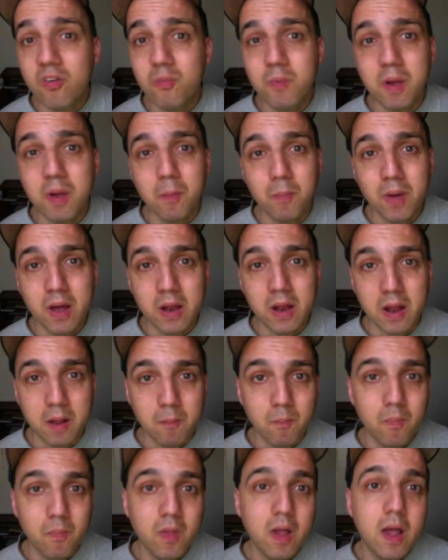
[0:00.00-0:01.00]
me a penny.
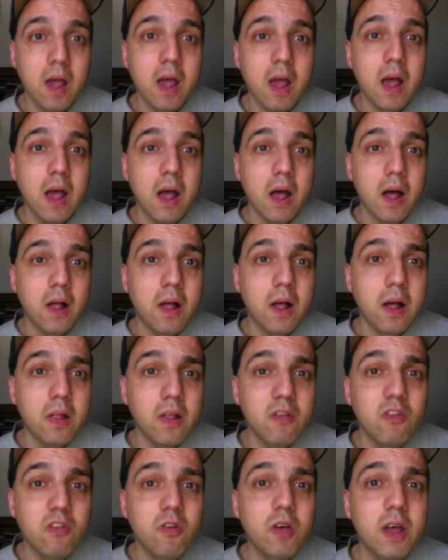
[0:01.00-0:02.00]

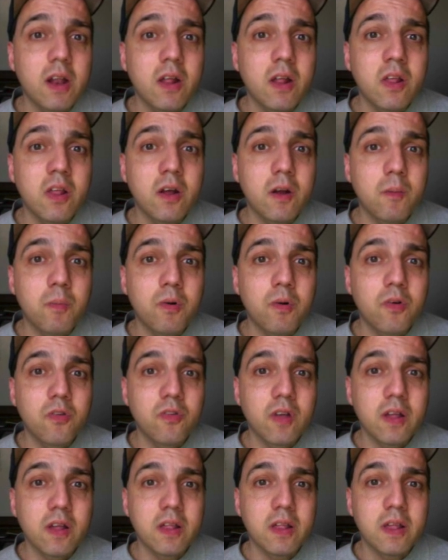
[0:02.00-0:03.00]
Let's look at another post
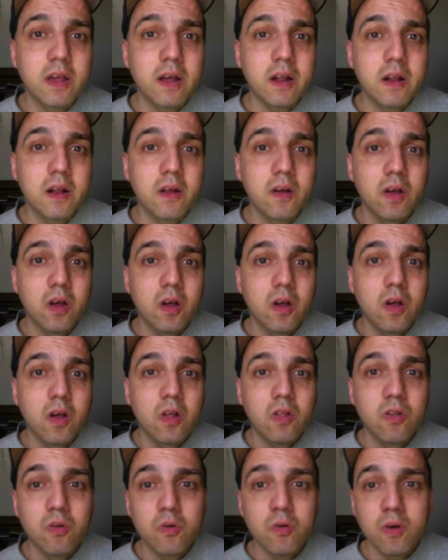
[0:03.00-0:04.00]
I did
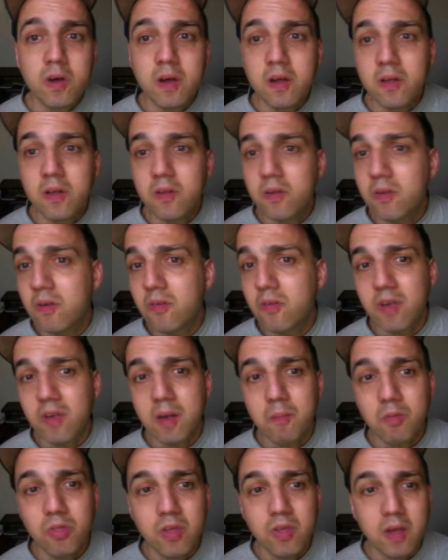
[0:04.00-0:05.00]
doing the same
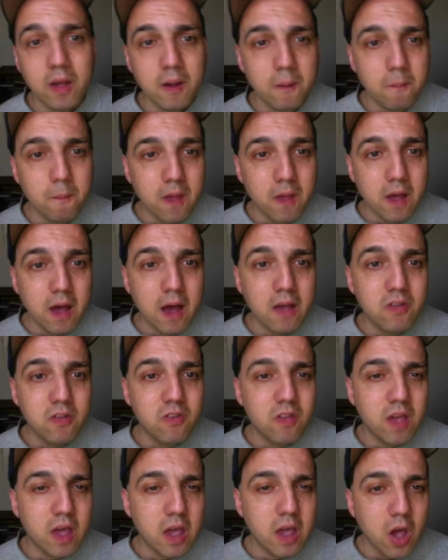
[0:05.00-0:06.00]
thing. I
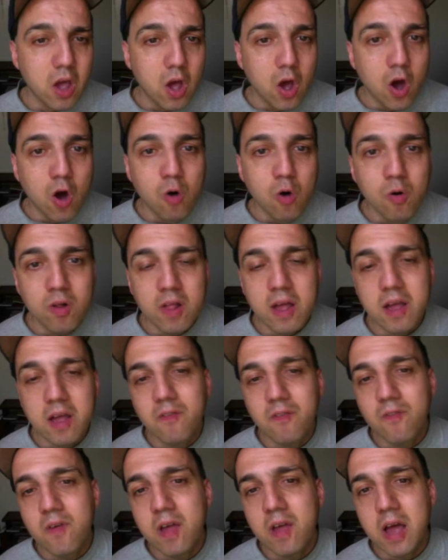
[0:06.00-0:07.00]
say, who would like a
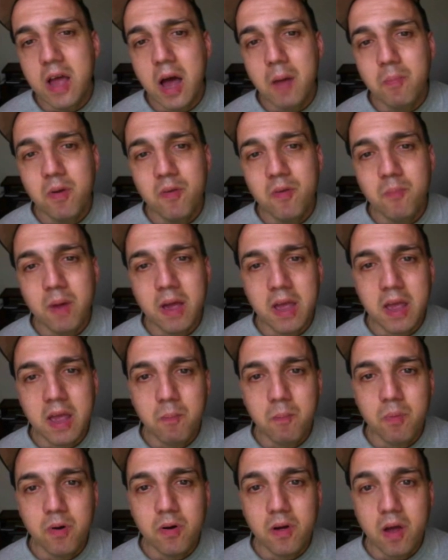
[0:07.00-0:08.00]
free copy of my
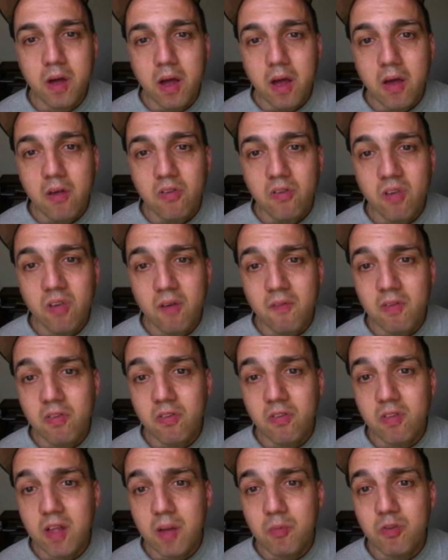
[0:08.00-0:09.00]
ebook, 7
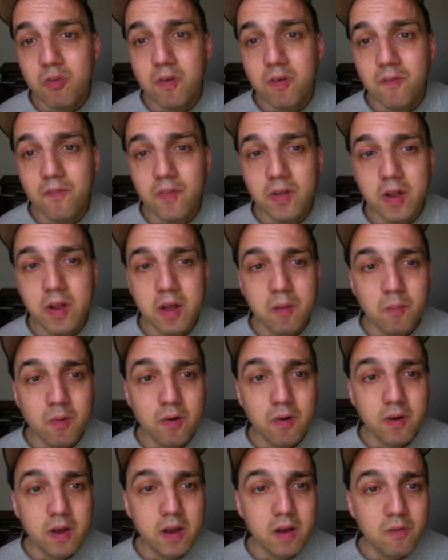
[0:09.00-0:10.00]
Steps to Affiliate
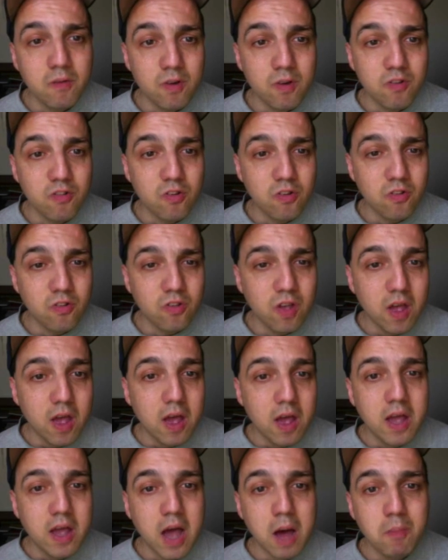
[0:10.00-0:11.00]
Marketing Riches?
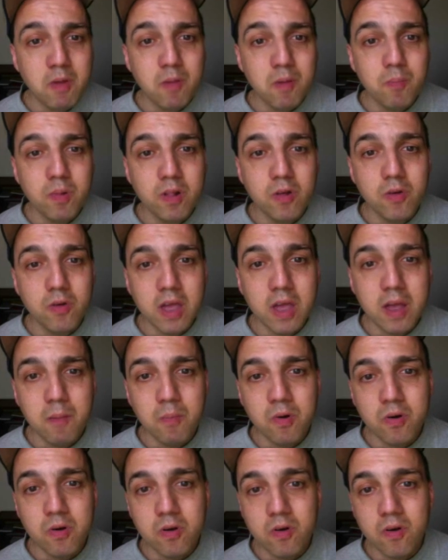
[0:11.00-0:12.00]
Comment below
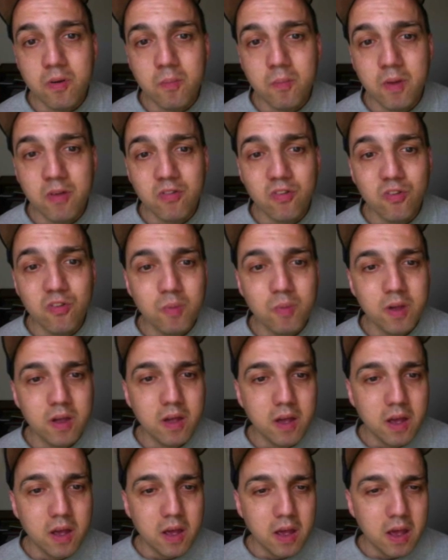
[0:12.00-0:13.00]
ebook or message me.
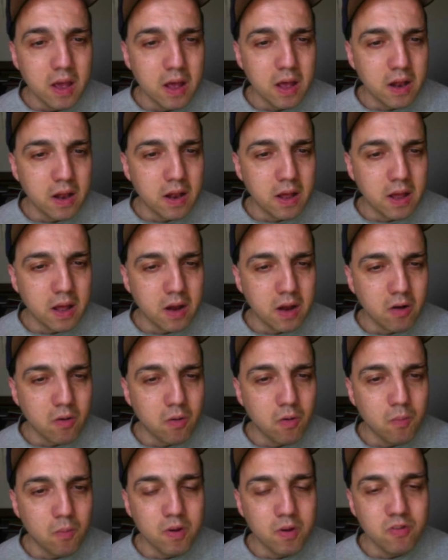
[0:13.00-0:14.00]
And I got a whole
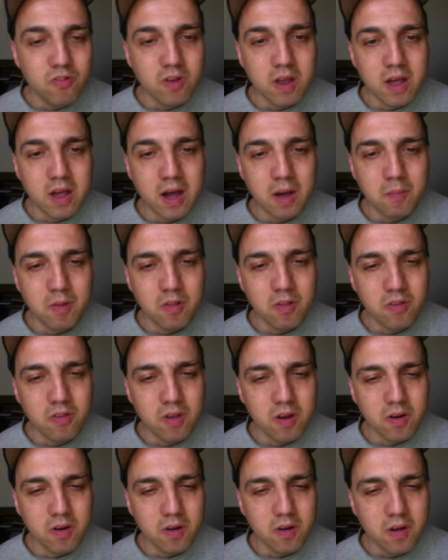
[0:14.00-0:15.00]
bunch of comments
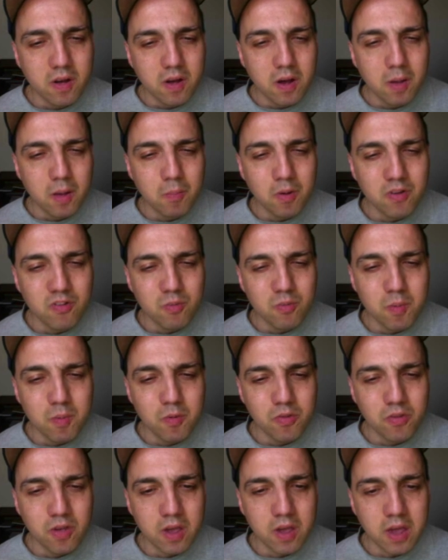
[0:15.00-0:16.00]
here. A bunch of people
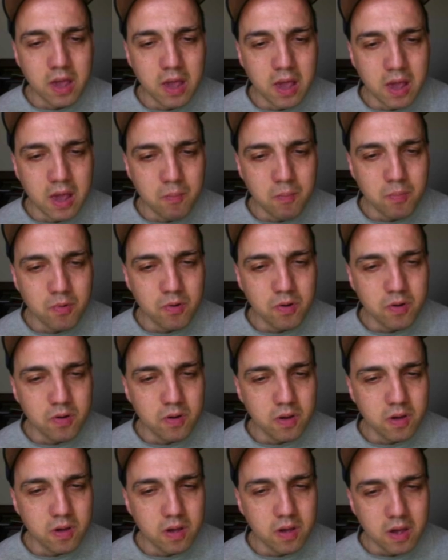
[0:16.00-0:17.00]
saying
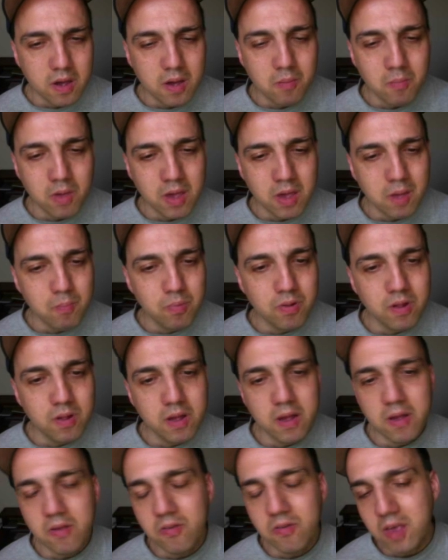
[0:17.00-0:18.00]
ebook, me
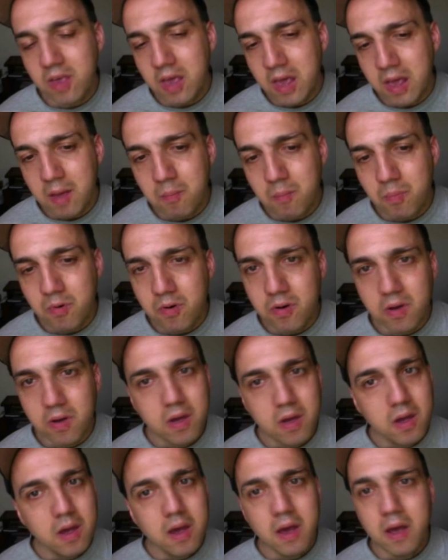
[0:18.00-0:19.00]
please, ebook.
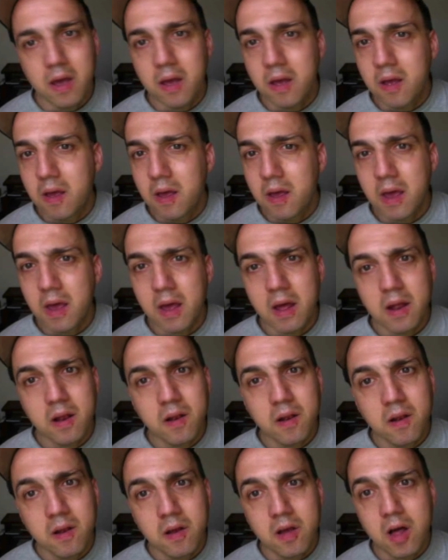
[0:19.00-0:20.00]

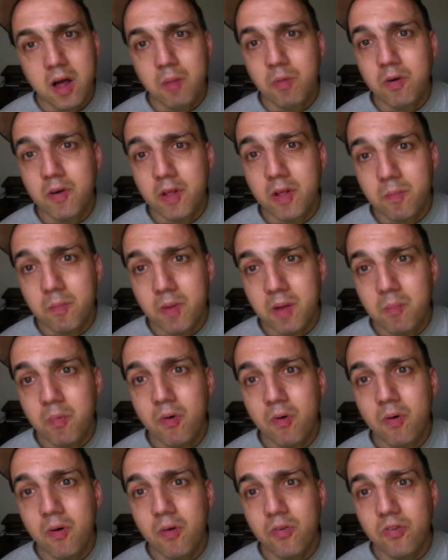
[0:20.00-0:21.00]
And a couple of other people
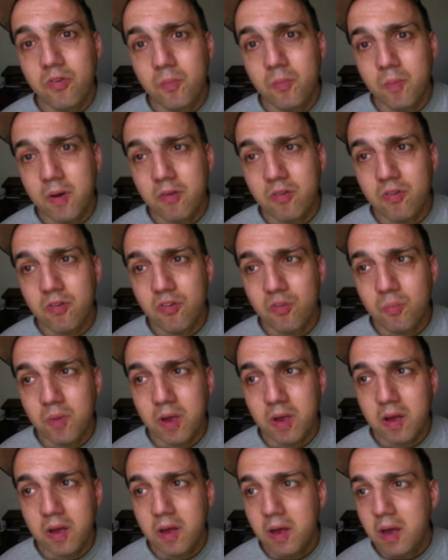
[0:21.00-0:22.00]
also messaged
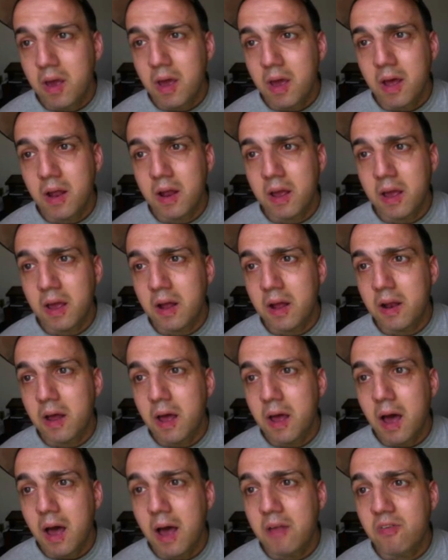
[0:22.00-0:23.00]
me. And again,
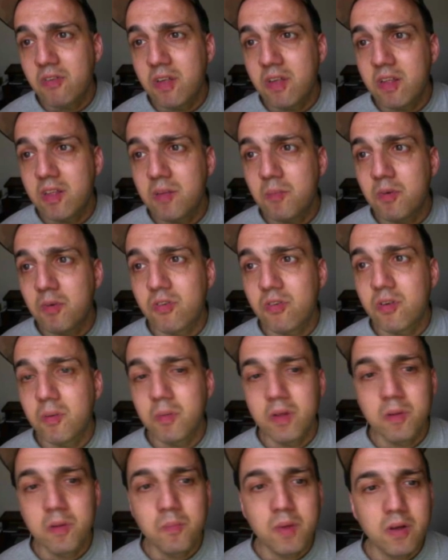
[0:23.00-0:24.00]
I sent them a
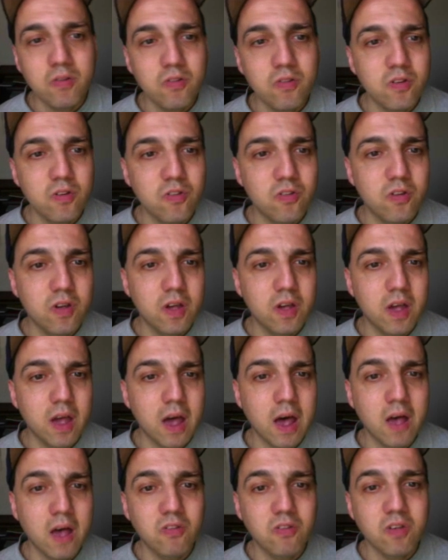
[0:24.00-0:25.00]
similar message
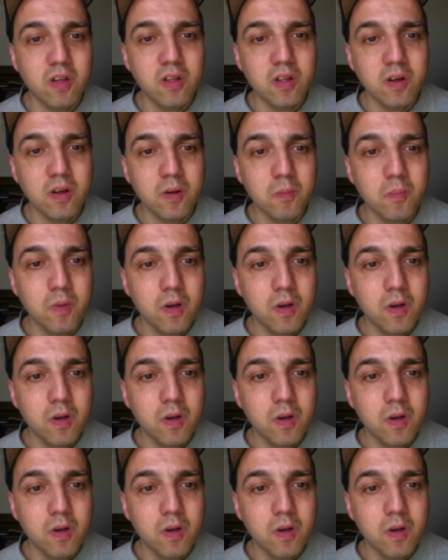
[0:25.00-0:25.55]
asking them,